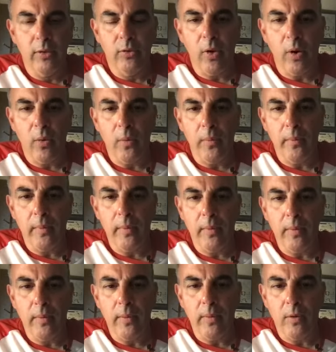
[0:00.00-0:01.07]
So
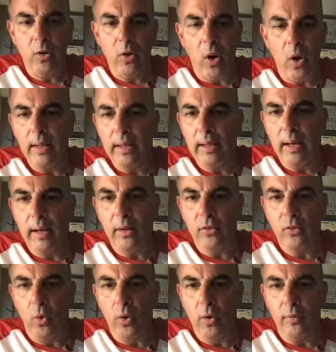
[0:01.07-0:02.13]
calling that
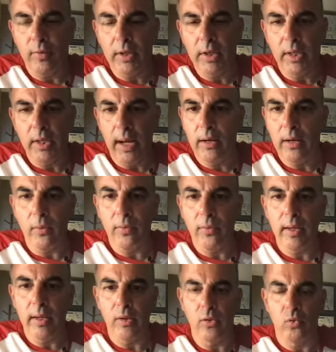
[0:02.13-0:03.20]
historical fiction, I don't
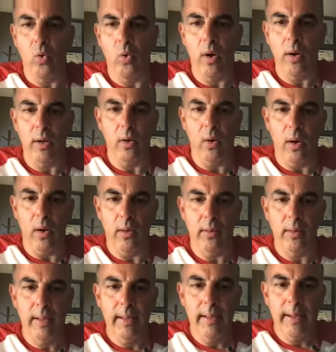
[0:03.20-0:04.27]
think is wrong at all.